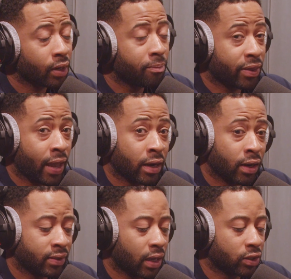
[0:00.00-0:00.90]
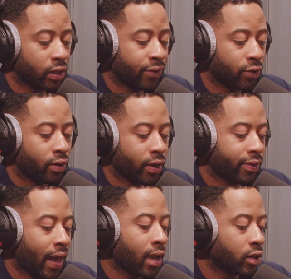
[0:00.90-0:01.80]
But then essentially if you look
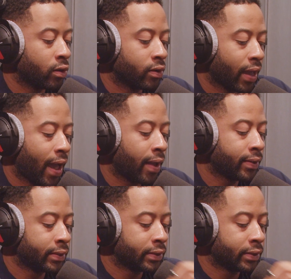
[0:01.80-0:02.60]
at that, you look at